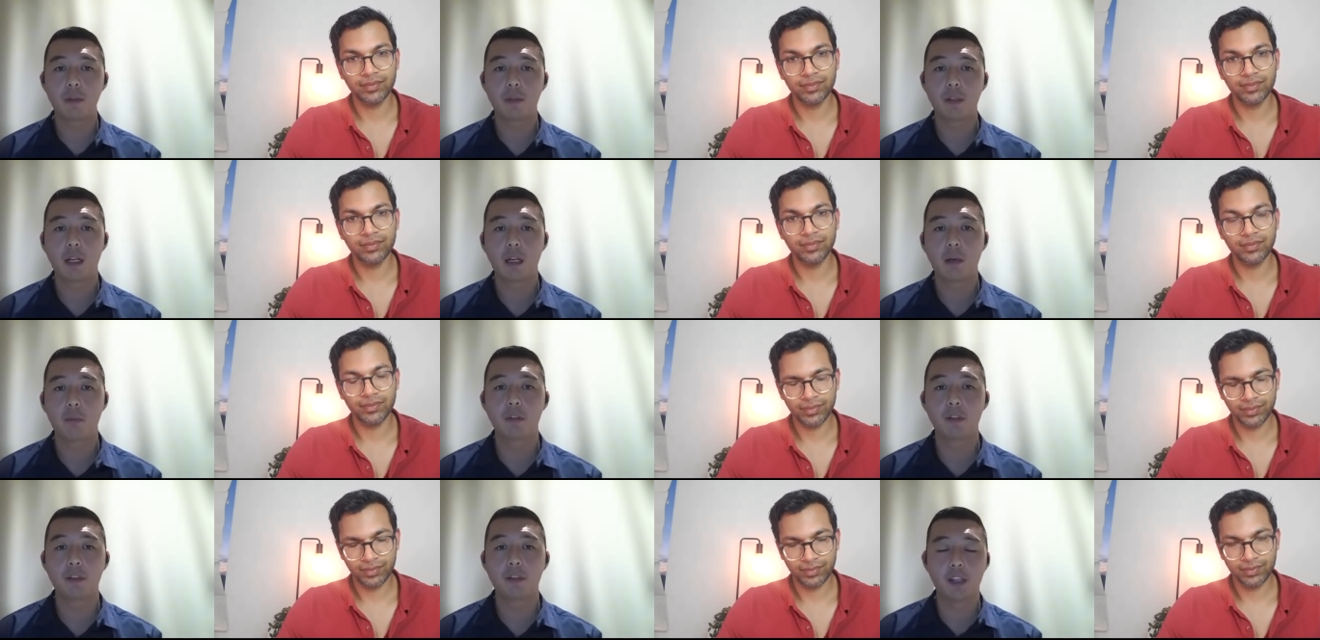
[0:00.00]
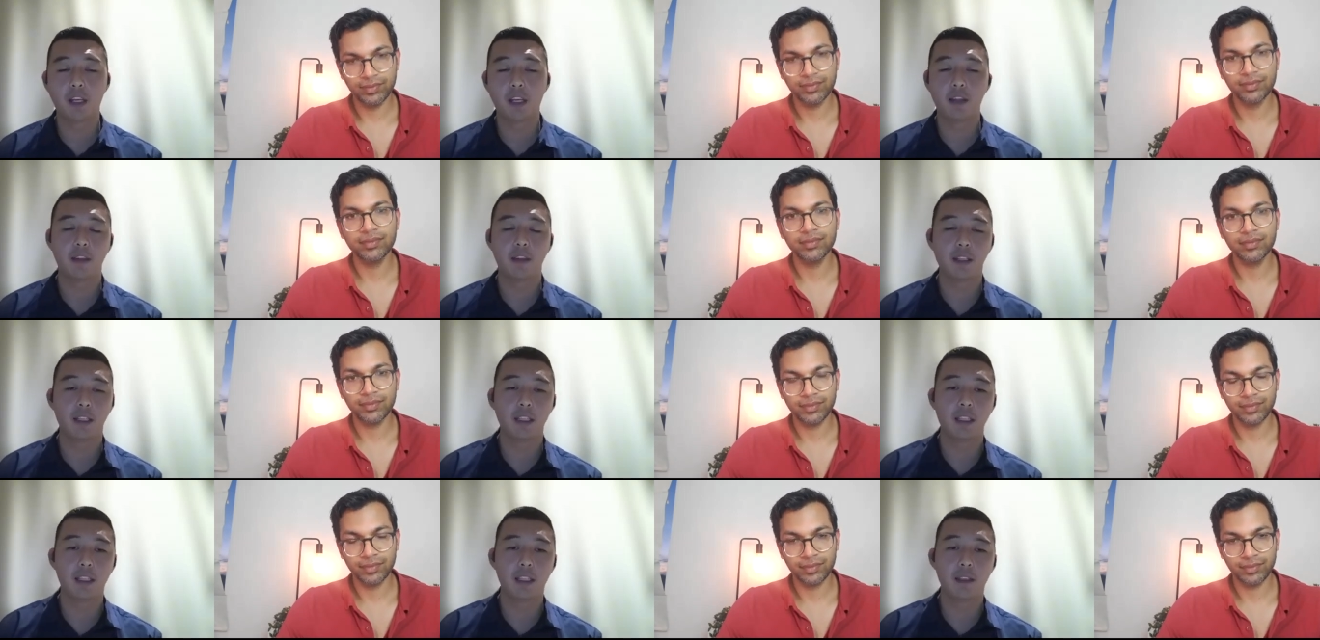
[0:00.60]
Speaker 1: I would set
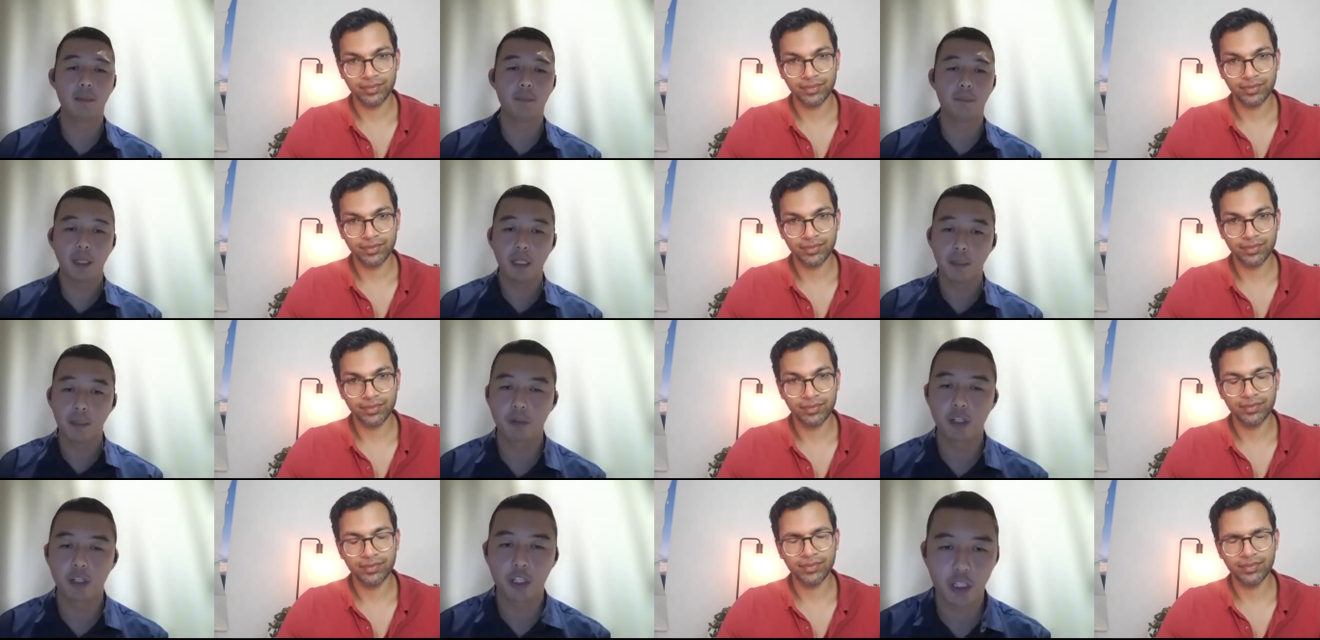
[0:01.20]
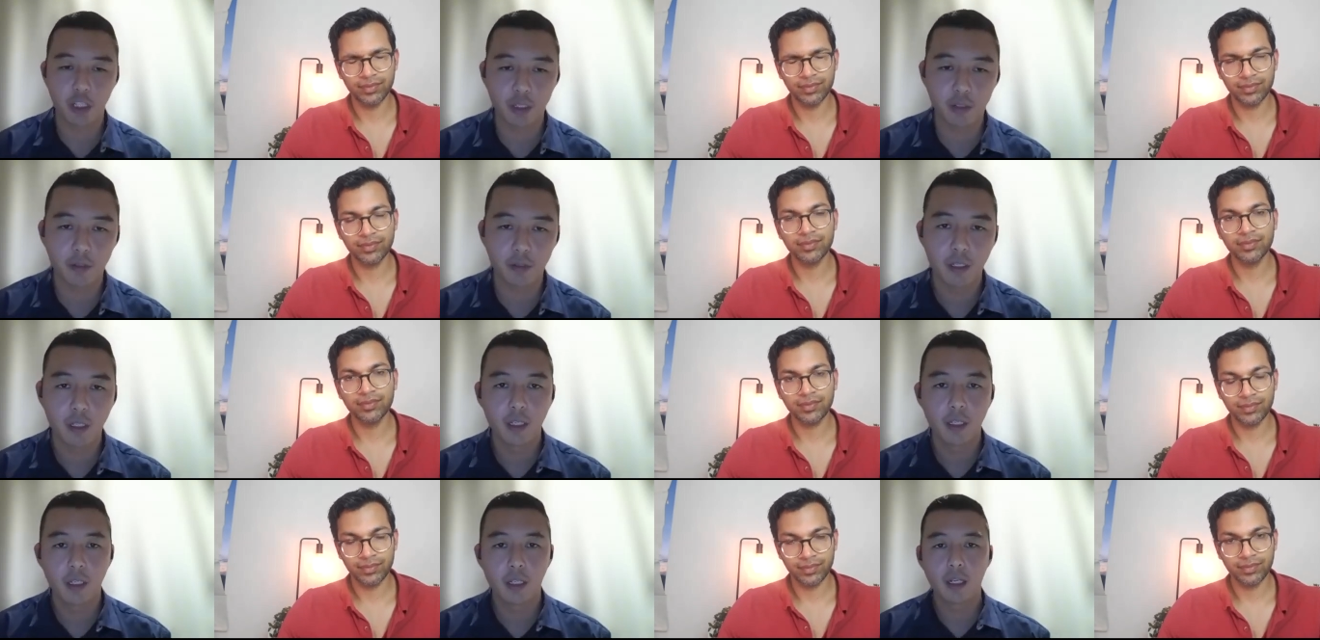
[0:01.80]
the peak pressure
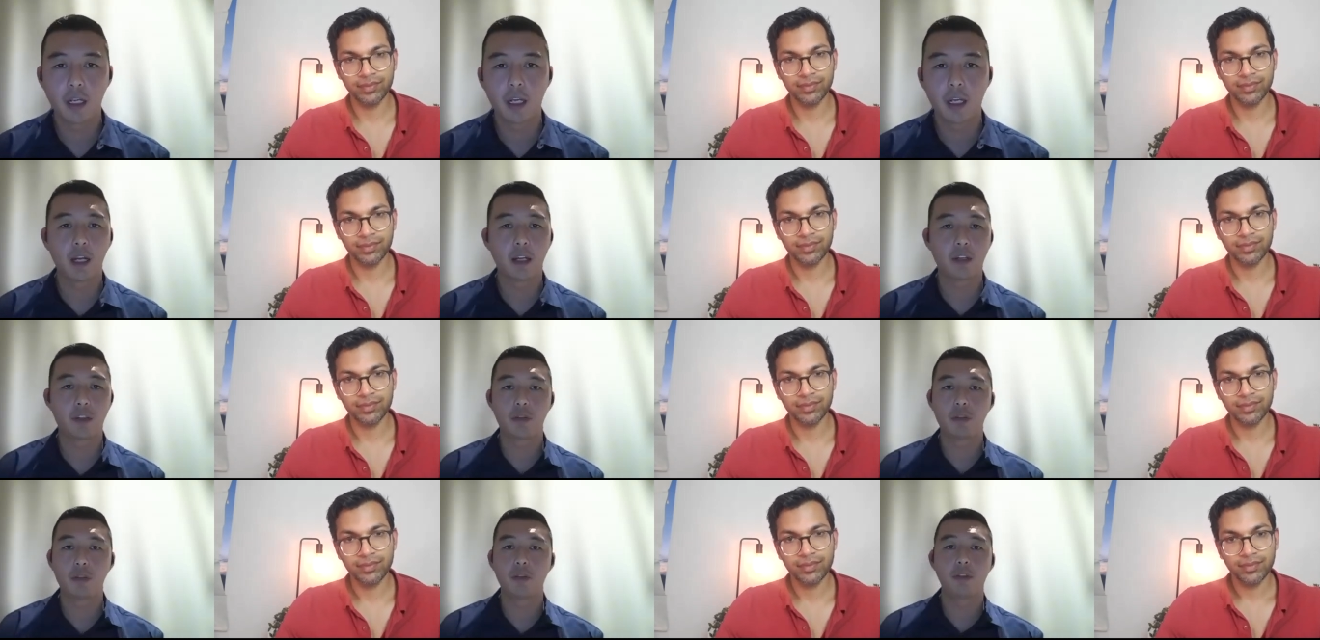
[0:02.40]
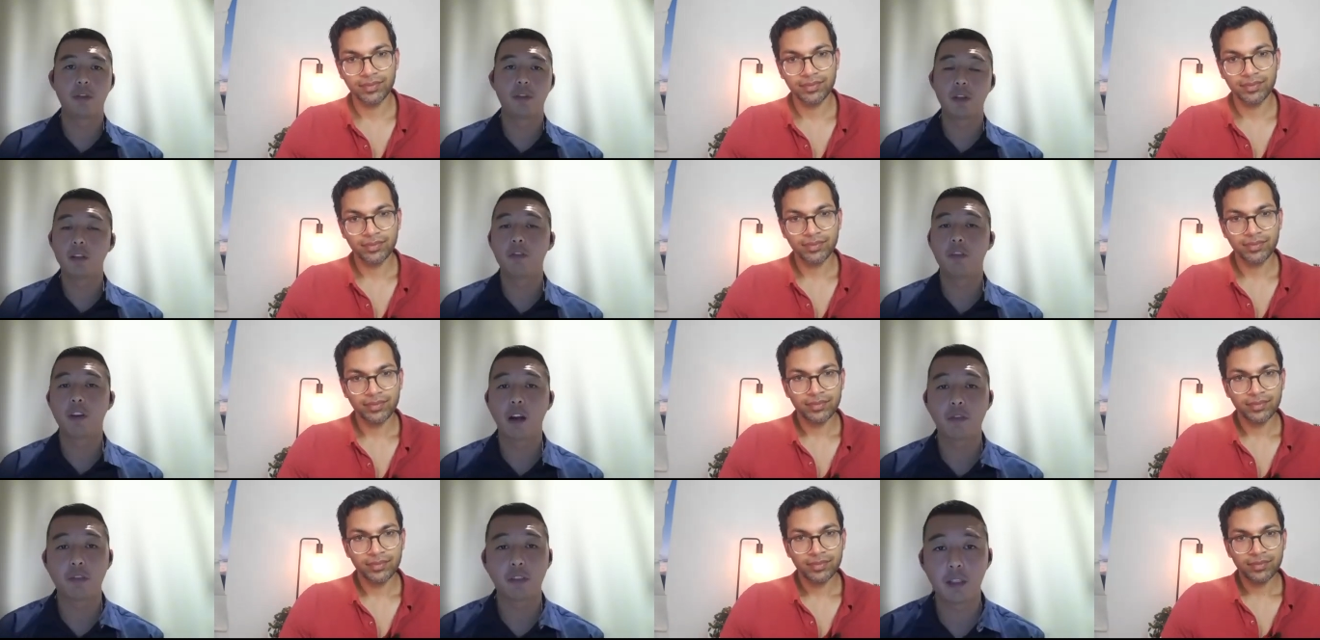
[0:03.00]
uh, to
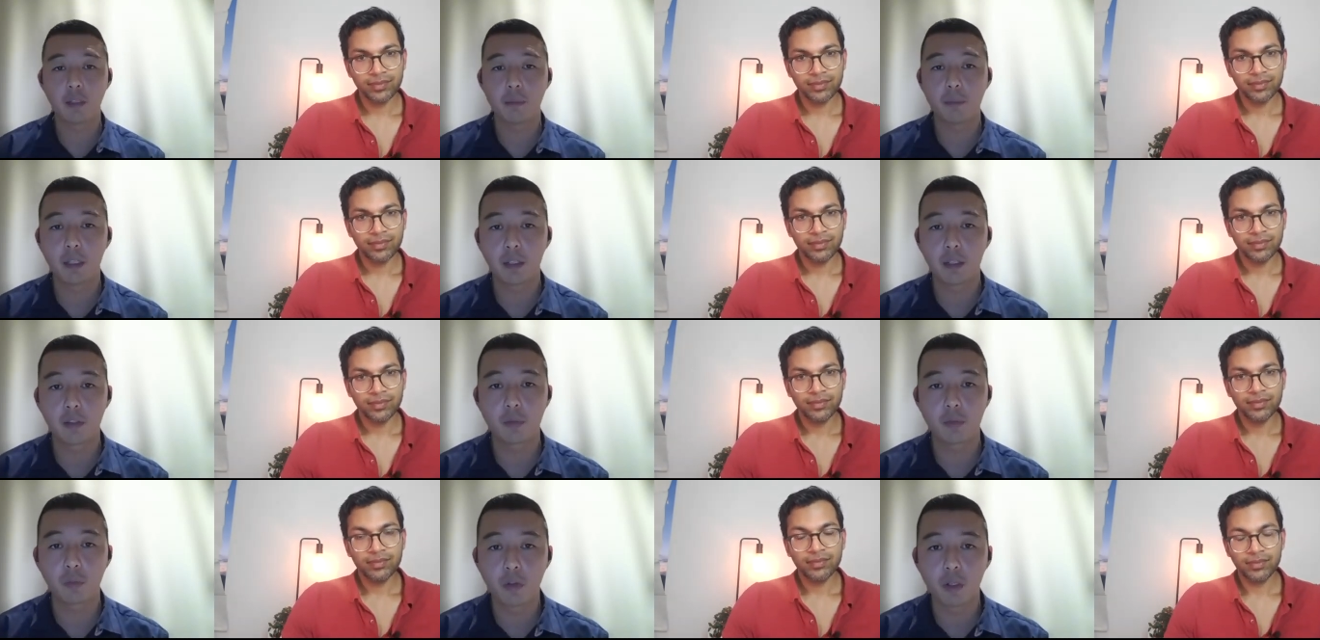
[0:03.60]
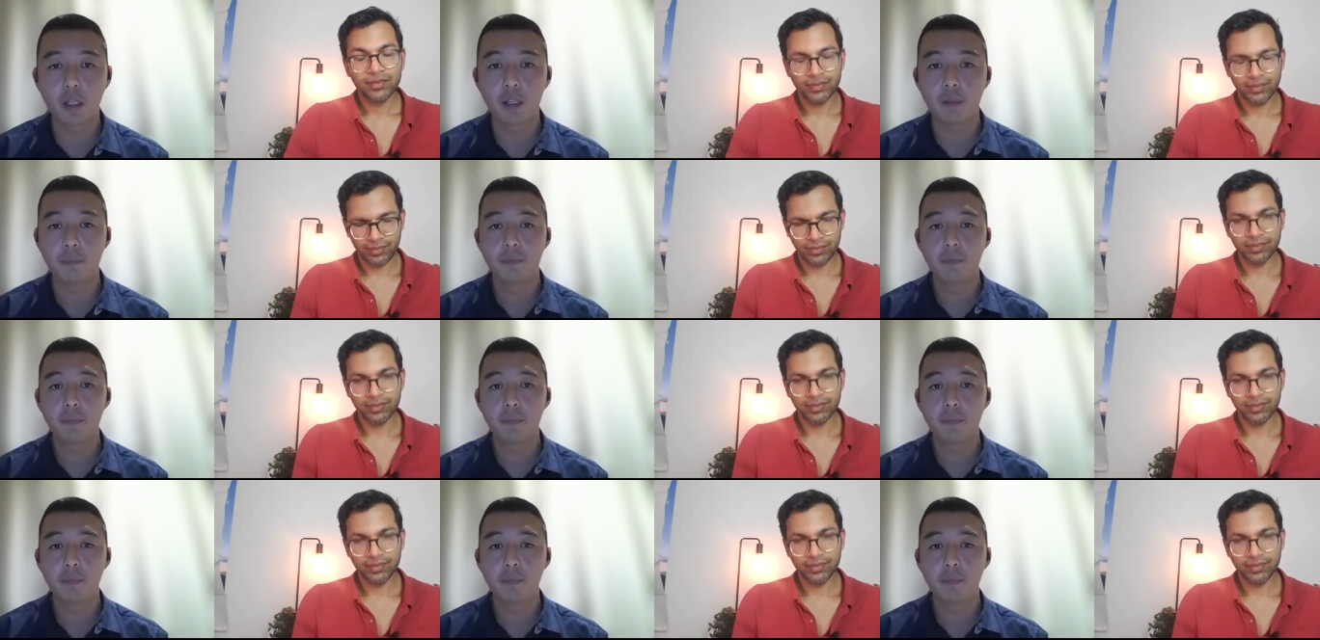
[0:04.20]
thirty-five centimeters of water.